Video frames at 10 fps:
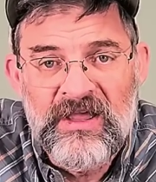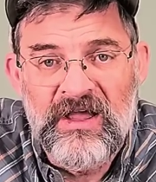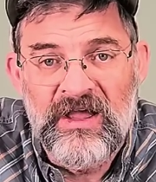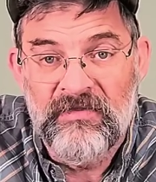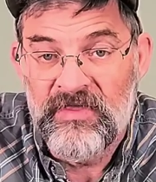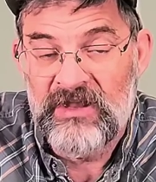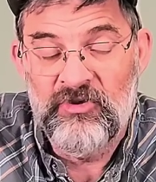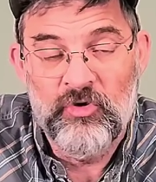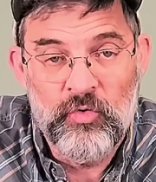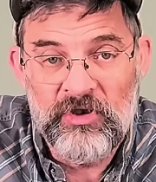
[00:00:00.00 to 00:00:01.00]
They
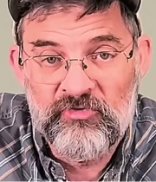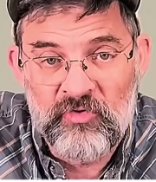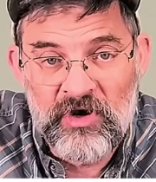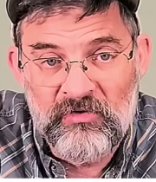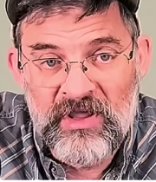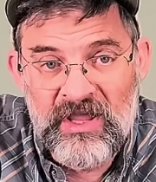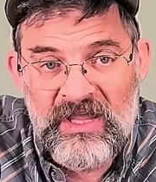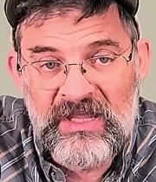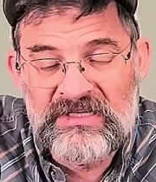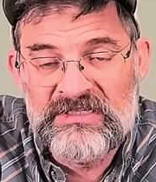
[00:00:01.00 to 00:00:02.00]
do at trail
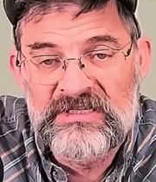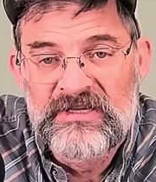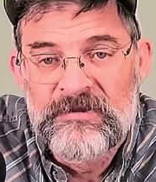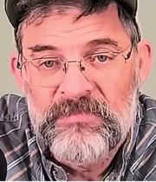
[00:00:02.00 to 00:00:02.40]
days.